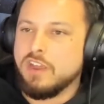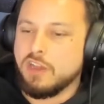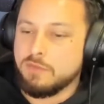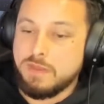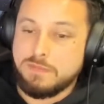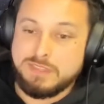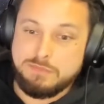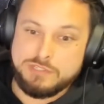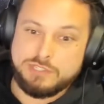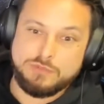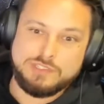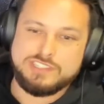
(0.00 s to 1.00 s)
or maybe the
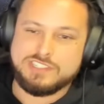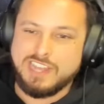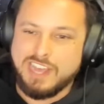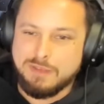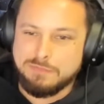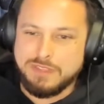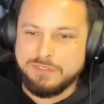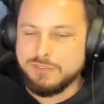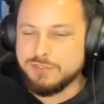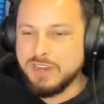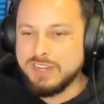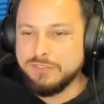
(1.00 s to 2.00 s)
music would stop if
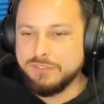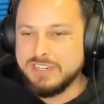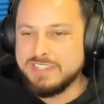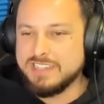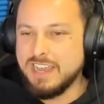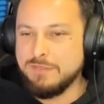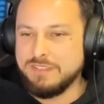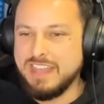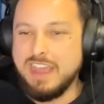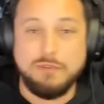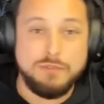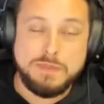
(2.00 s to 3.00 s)
you tried to freeze time, and
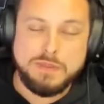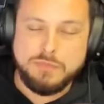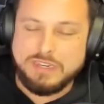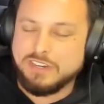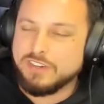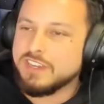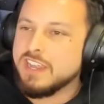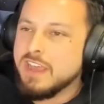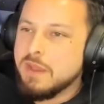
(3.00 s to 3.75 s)
that would be weird.